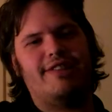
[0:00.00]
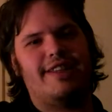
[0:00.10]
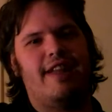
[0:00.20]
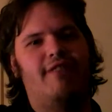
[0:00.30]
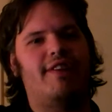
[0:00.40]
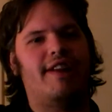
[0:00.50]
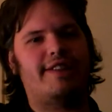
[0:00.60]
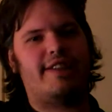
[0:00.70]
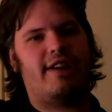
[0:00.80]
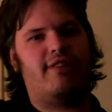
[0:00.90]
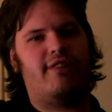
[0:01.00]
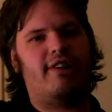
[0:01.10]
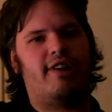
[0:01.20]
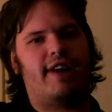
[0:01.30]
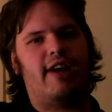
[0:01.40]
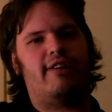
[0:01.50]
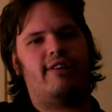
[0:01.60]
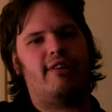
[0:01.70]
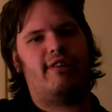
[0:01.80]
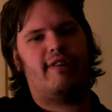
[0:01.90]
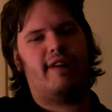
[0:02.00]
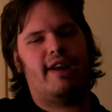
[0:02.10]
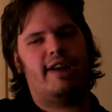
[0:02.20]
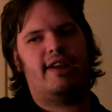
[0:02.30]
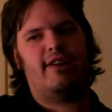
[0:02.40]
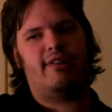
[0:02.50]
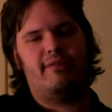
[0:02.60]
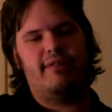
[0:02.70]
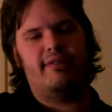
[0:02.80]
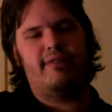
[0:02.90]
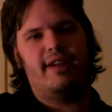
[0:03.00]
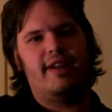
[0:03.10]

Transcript: It wasn't never necessary for her character, you know.